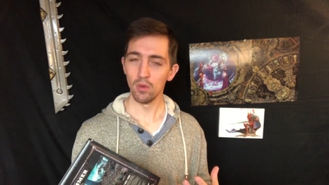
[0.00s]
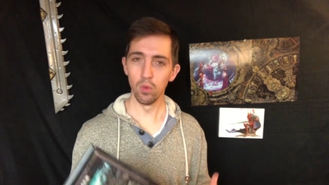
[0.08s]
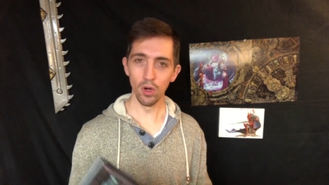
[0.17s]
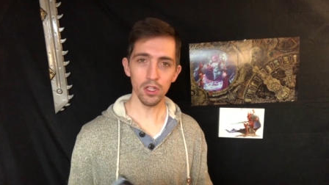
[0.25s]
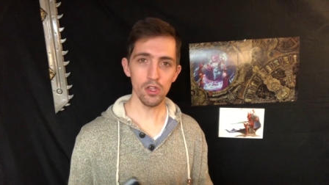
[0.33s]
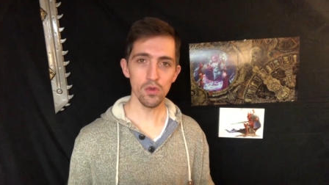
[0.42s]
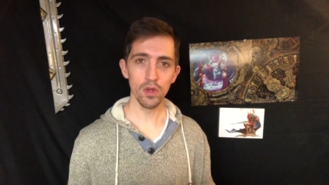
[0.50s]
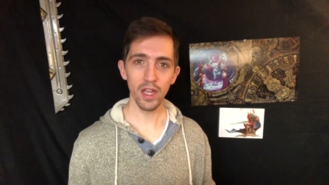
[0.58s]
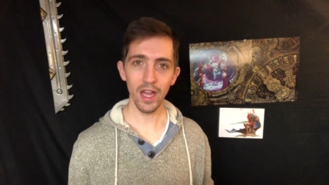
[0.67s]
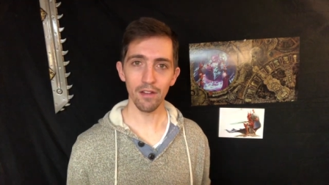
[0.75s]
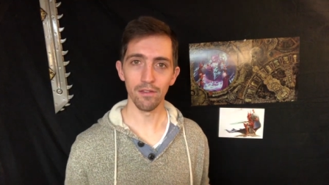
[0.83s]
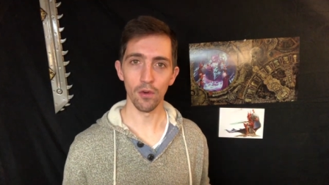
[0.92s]
what you
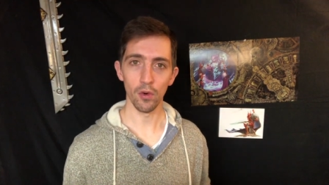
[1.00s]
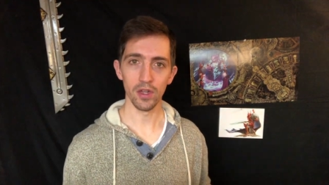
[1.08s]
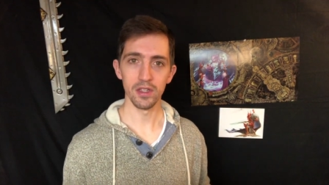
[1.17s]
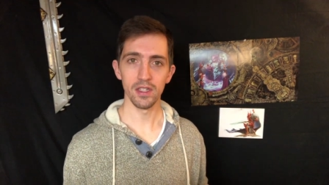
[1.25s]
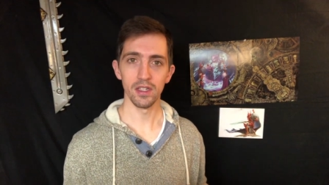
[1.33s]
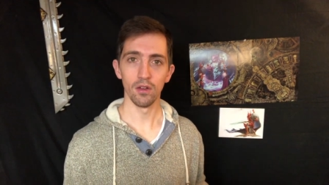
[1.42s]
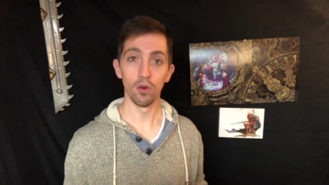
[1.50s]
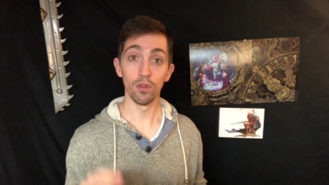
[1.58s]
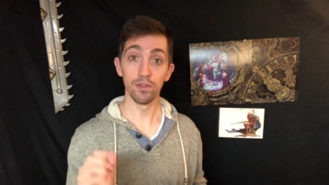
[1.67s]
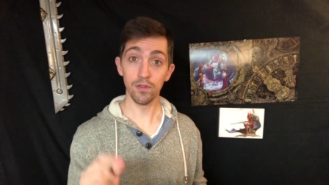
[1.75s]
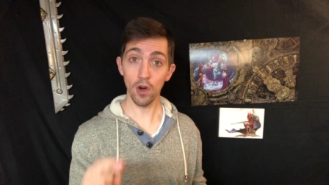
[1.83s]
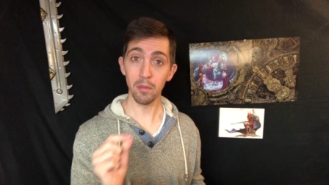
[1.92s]
can get for it
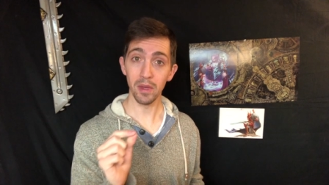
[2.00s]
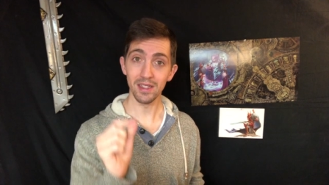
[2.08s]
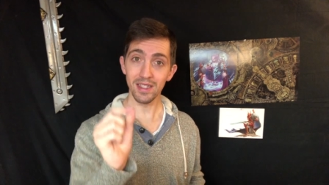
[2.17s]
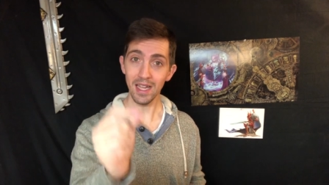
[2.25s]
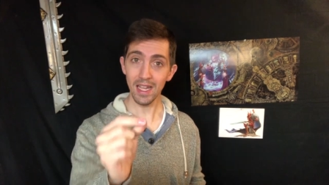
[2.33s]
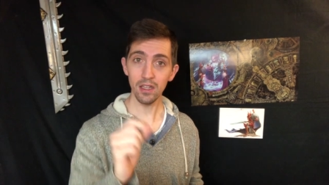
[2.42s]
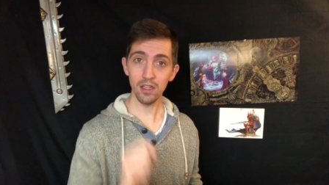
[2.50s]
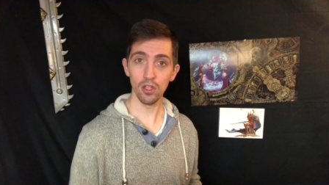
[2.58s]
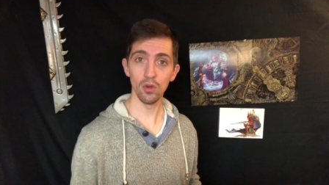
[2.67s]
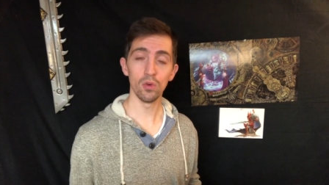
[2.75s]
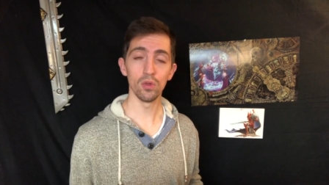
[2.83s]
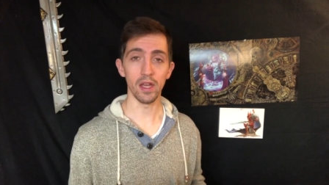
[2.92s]
or from it in
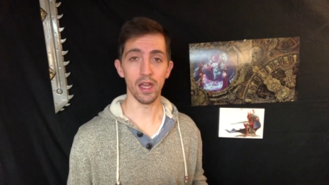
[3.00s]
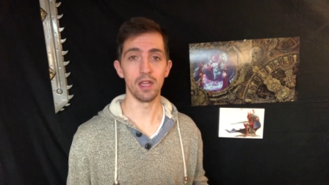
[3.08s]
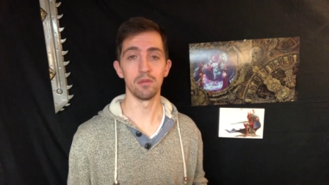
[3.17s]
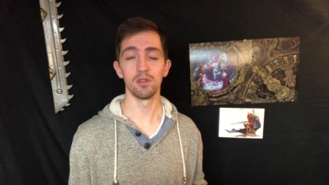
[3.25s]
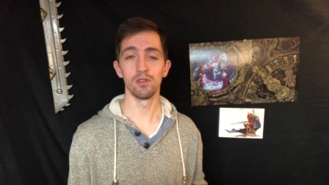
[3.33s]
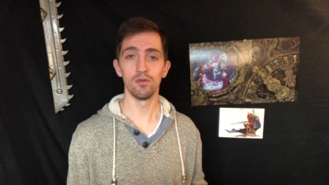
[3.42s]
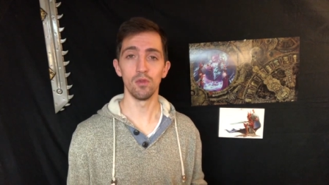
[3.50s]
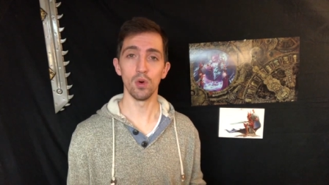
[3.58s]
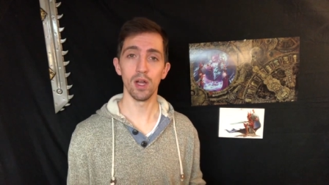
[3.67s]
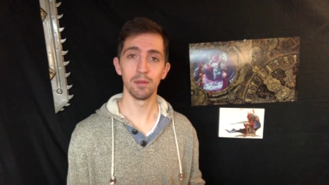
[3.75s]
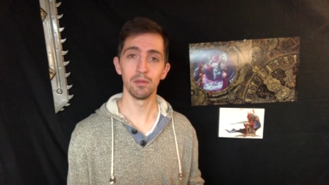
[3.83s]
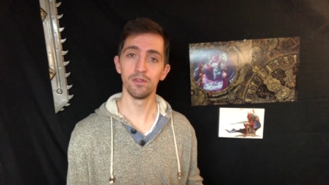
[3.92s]
your games of
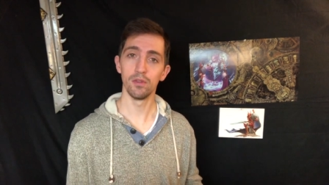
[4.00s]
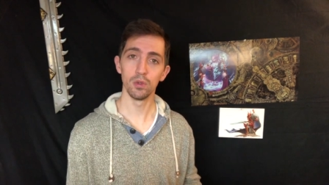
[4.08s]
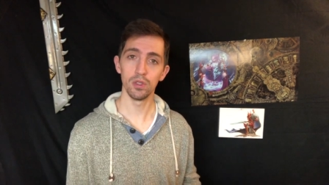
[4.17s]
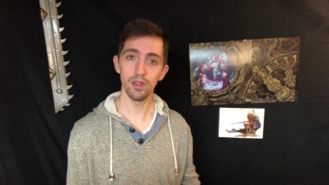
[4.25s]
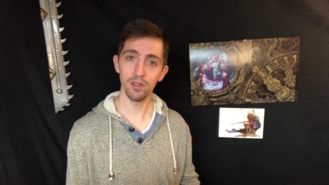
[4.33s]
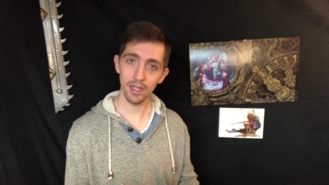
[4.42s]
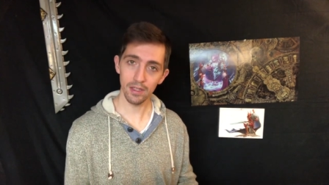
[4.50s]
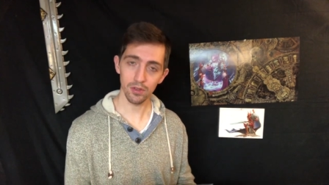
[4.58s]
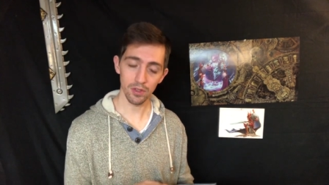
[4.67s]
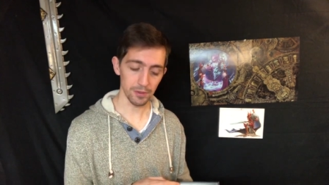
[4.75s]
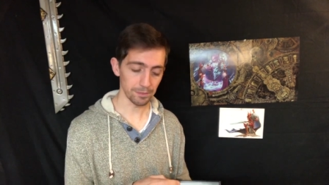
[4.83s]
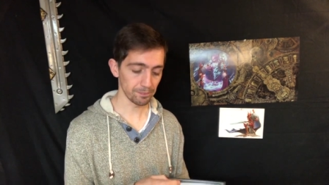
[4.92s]
Warhammer
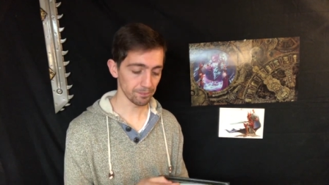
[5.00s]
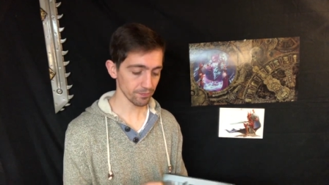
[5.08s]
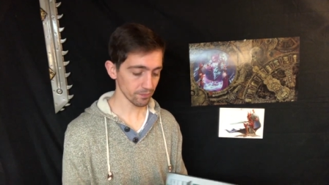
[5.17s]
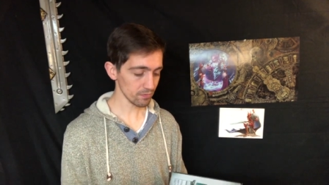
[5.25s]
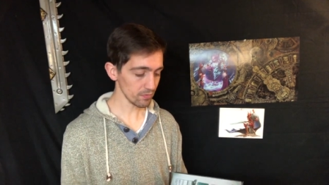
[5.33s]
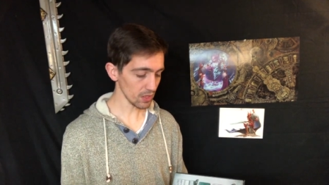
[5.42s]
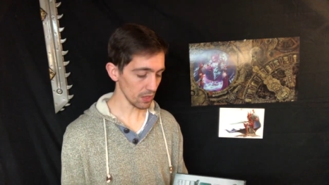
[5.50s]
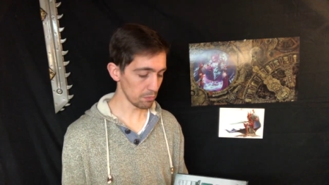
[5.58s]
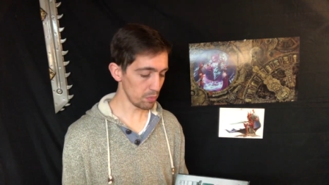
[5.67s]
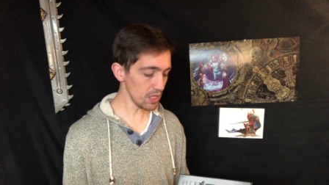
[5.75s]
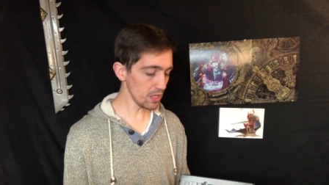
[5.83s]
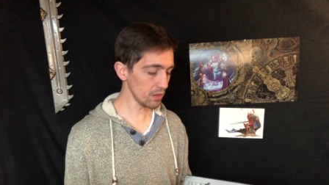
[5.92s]
40,000.
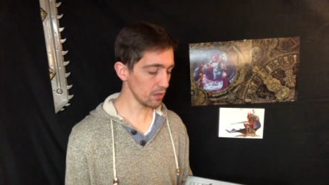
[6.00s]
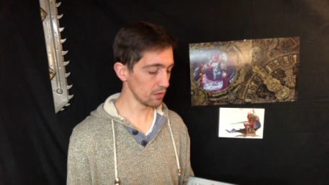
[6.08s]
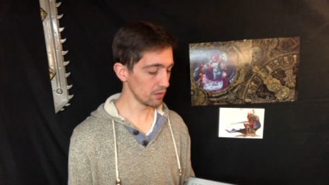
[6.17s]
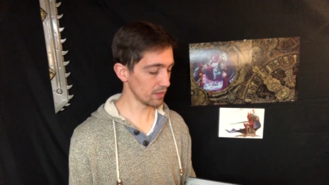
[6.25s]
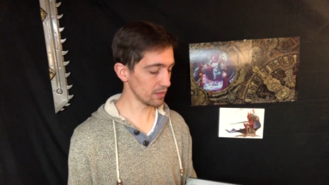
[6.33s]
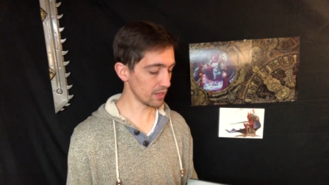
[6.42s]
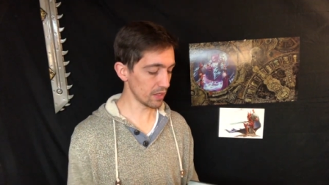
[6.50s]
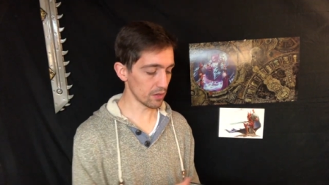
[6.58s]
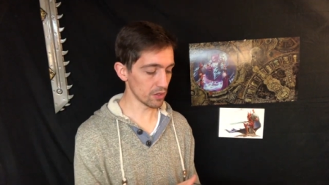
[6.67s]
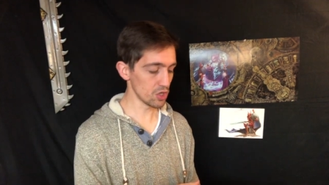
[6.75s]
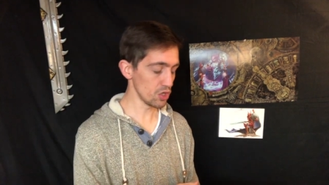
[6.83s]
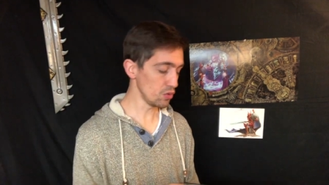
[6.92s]
Being that there
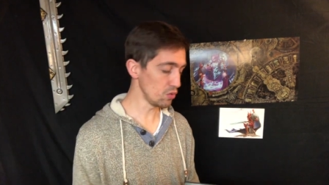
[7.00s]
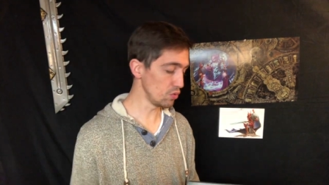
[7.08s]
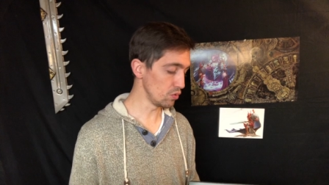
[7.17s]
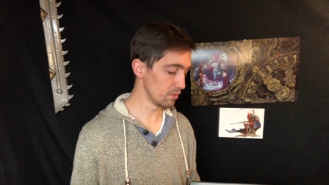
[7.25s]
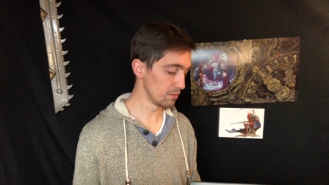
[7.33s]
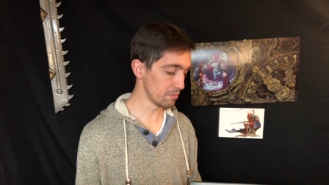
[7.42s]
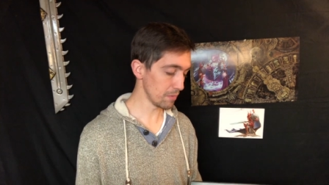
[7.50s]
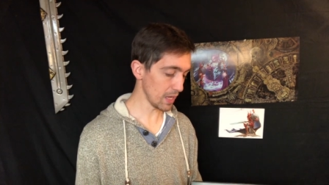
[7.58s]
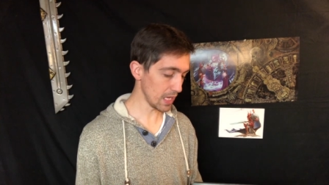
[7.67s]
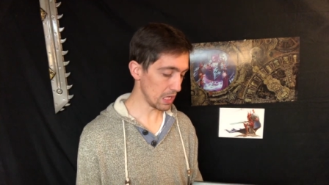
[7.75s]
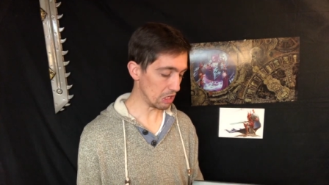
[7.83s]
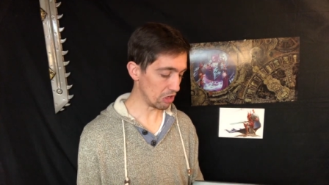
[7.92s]
are two
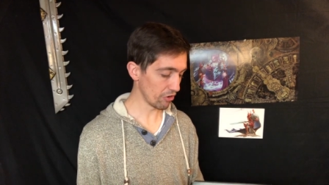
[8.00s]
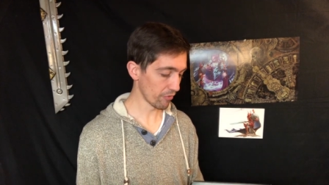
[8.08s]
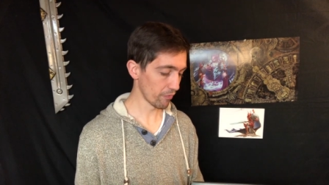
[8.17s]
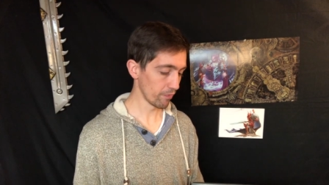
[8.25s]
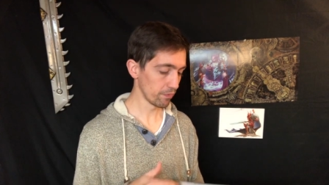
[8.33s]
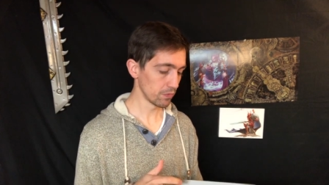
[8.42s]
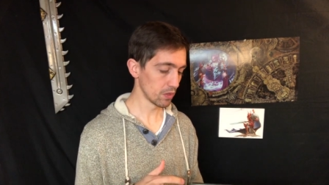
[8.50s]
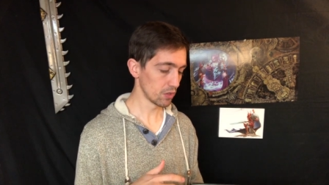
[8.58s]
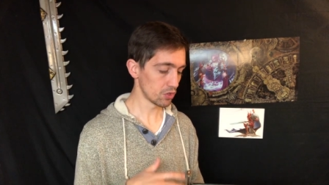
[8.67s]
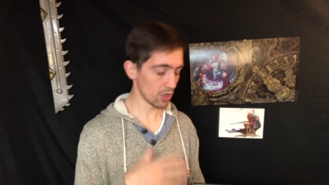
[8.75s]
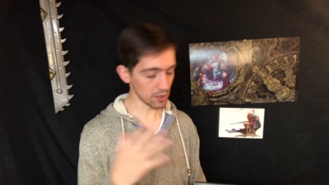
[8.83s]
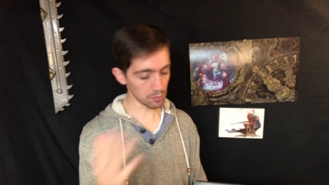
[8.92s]
main
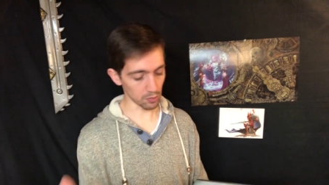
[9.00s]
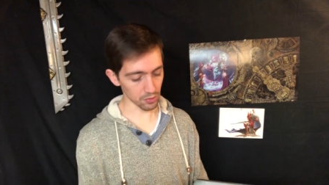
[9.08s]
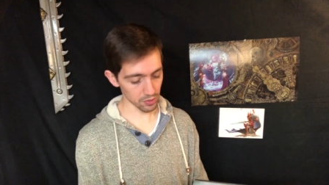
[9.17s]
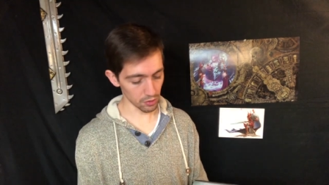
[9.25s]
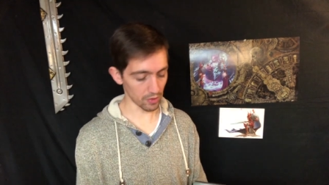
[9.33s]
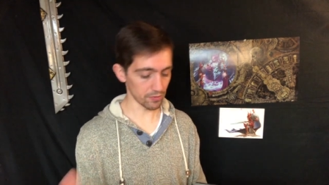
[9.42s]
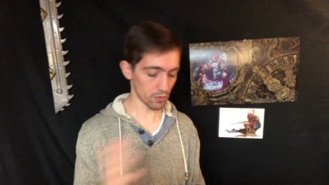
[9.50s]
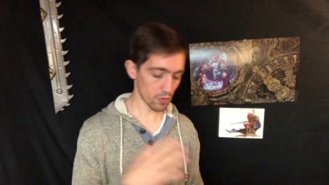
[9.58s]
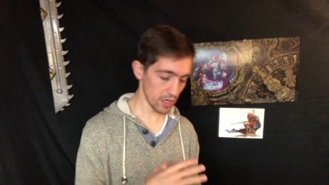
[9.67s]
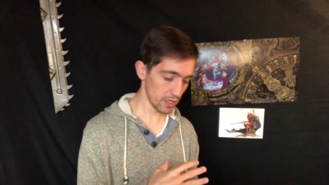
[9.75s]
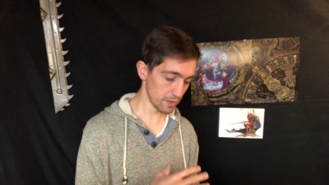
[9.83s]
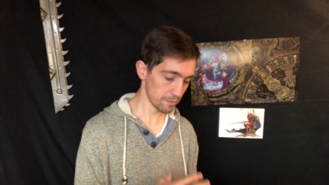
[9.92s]
transports, you have the
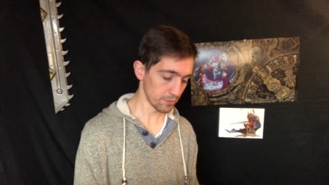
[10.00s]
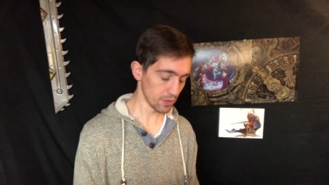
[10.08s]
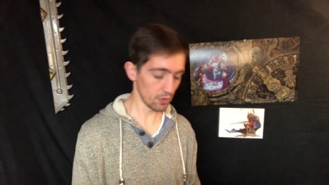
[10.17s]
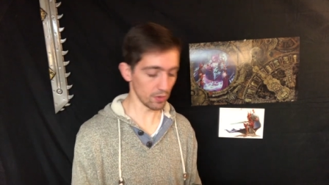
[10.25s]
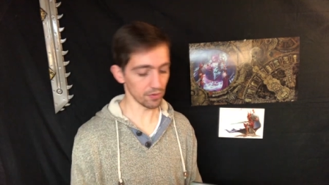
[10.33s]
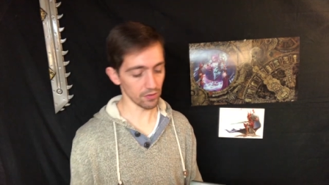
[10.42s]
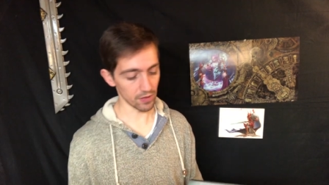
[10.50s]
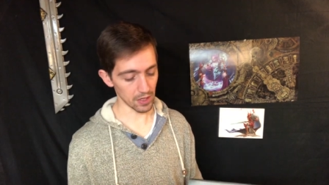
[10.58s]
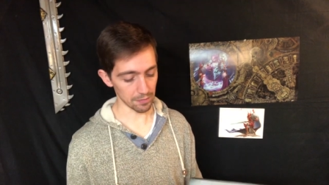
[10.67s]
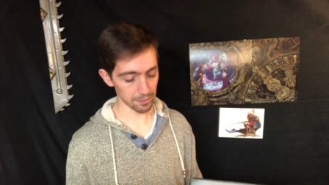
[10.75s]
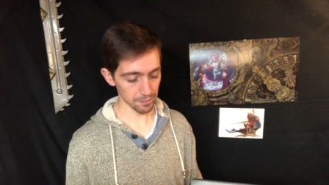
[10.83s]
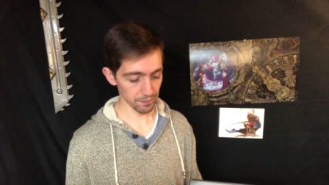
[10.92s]
Raider, you have the
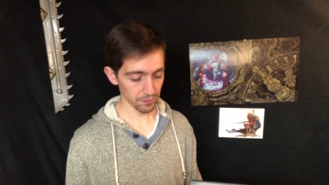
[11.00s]
Venom,